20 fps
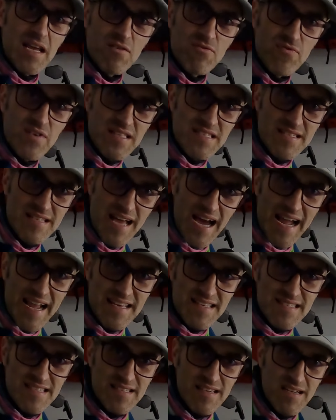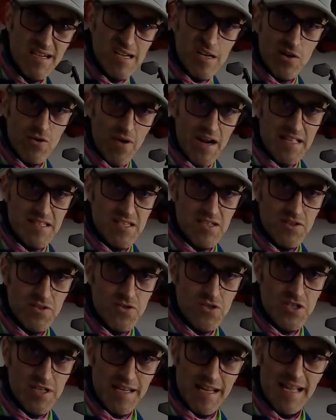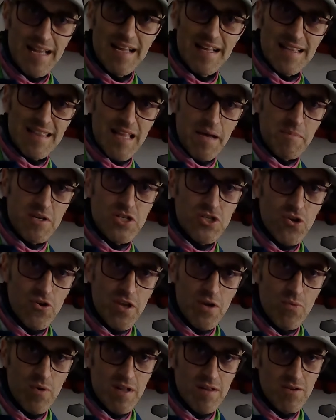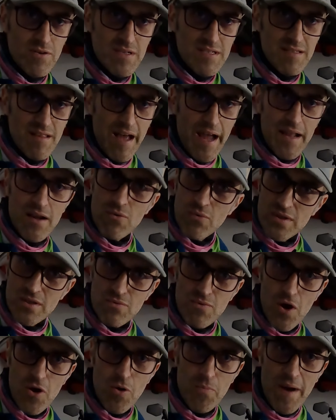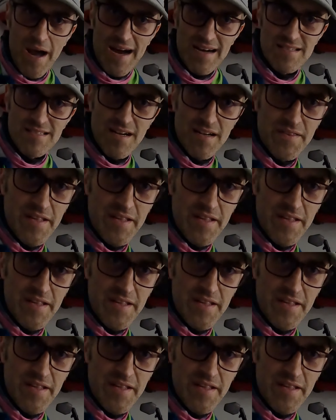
it fits nice, great solution. Let me show you what it looks like with the Rotopax on